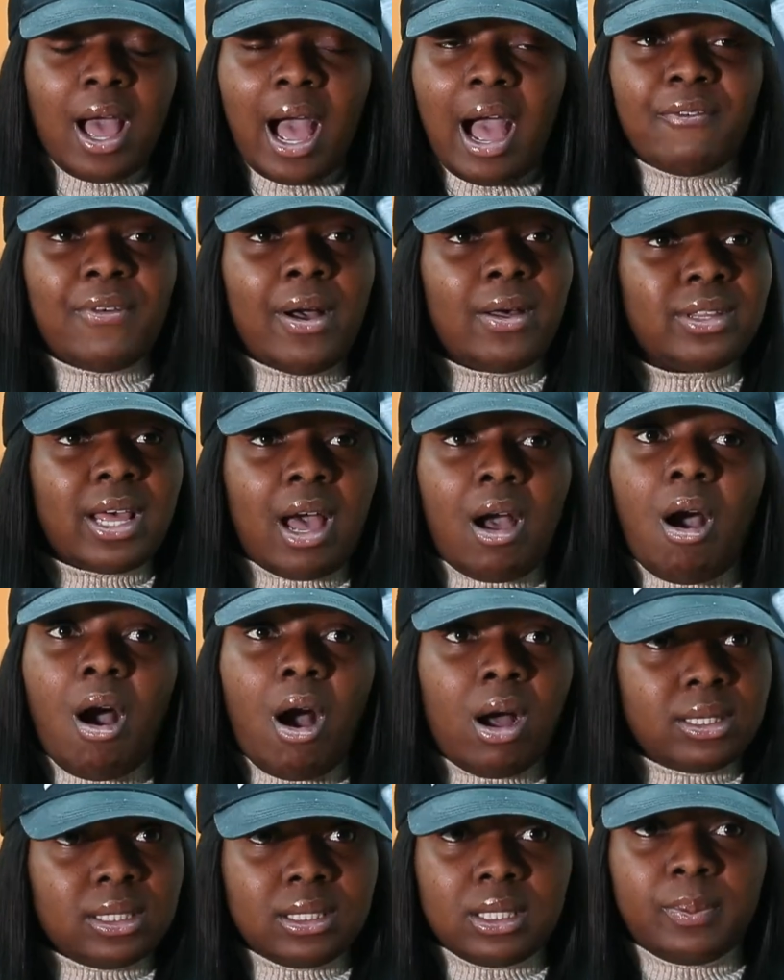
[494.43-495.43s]
I found that
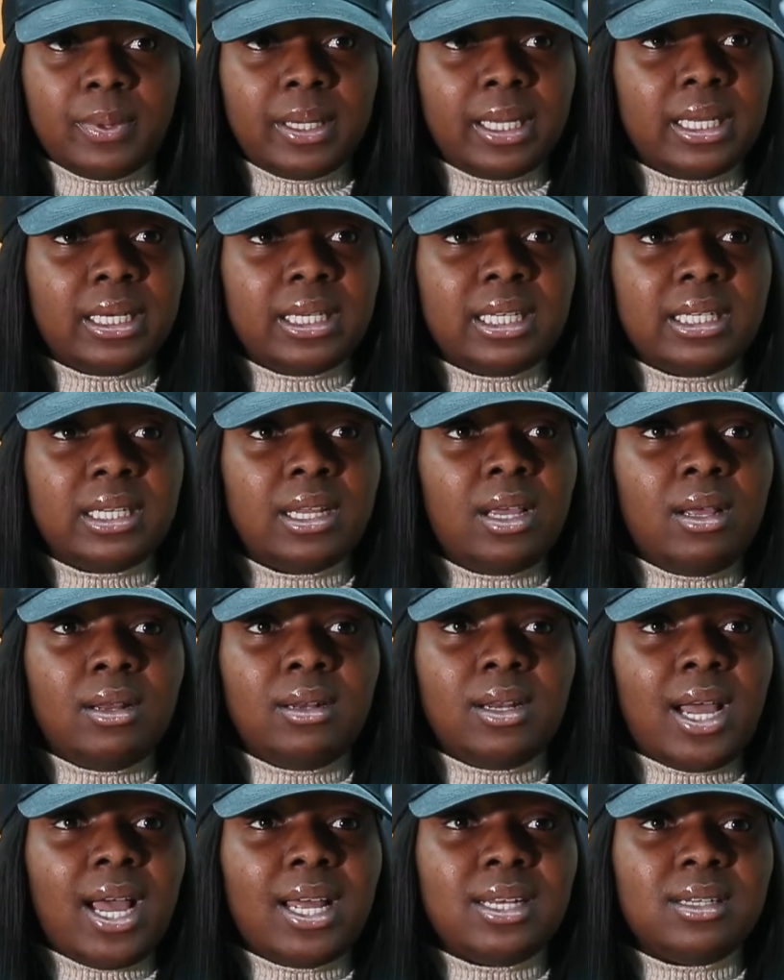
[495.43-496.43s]
hard in the beginning.
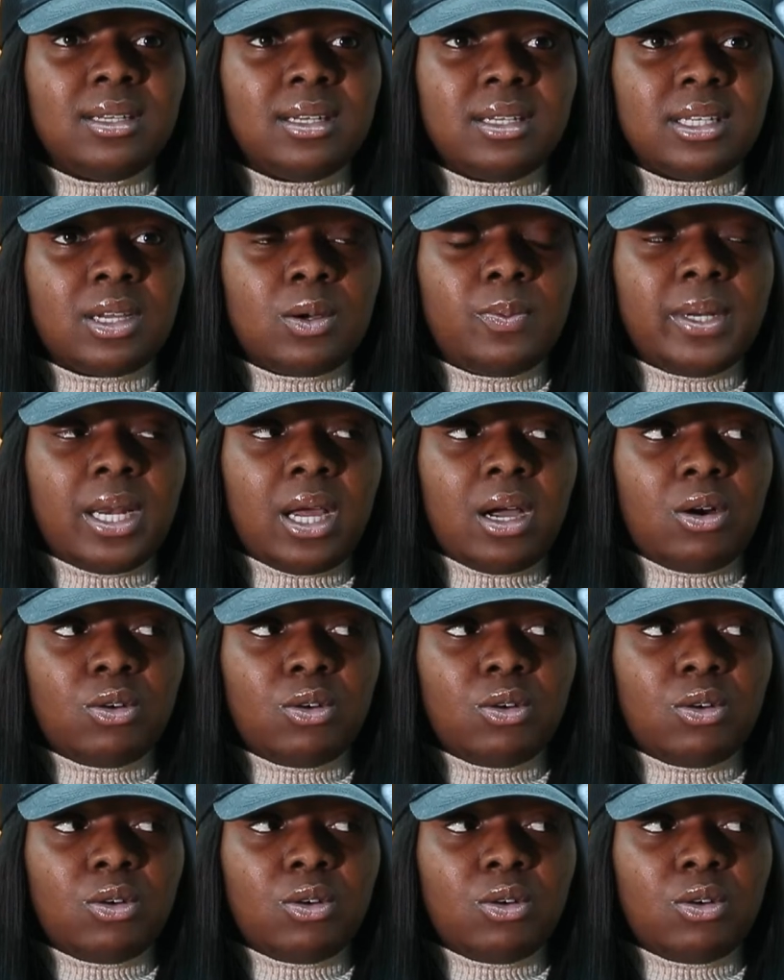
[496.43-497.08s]
Like they'll be like,